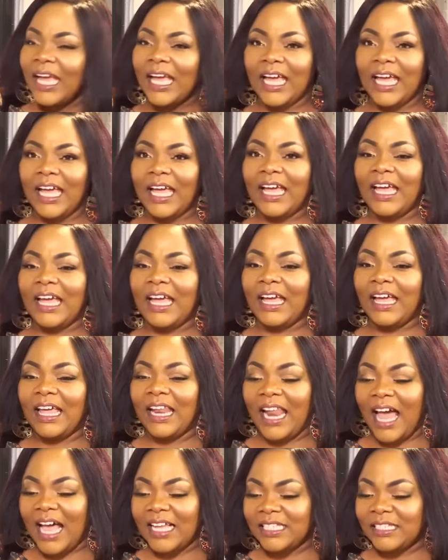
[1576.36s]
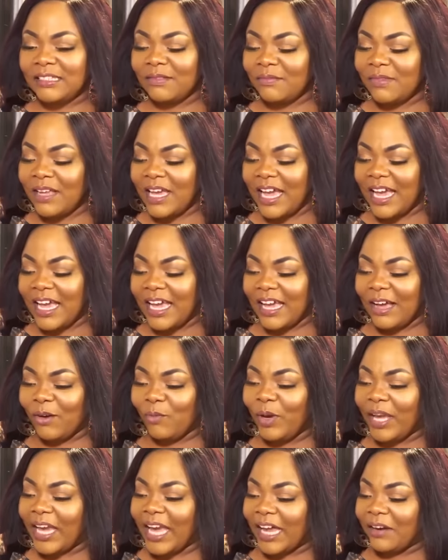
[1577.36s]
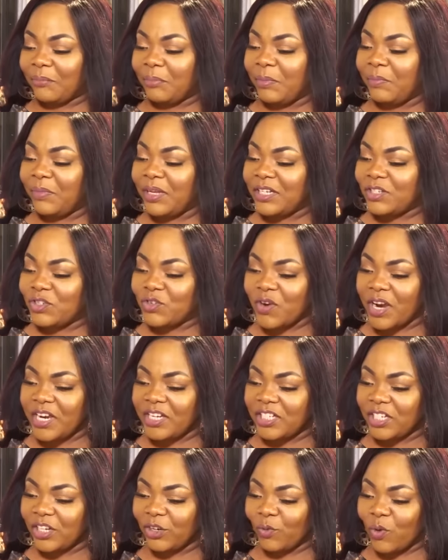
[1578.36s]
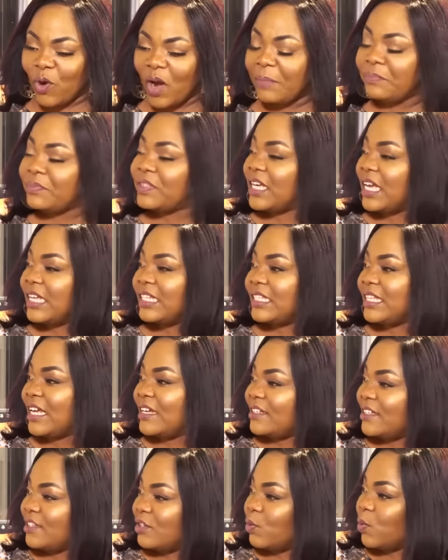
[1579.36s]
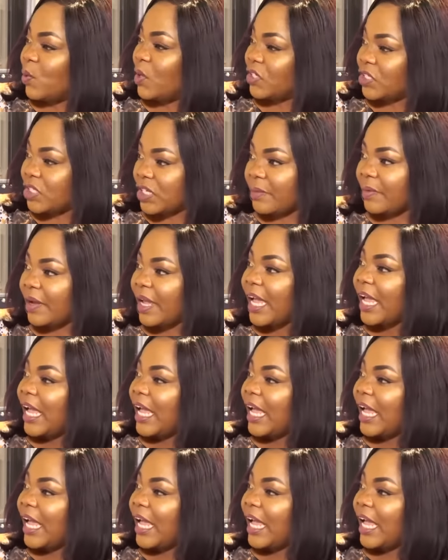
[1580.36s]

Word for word: Last weekend my ministration or MTN stands in worship.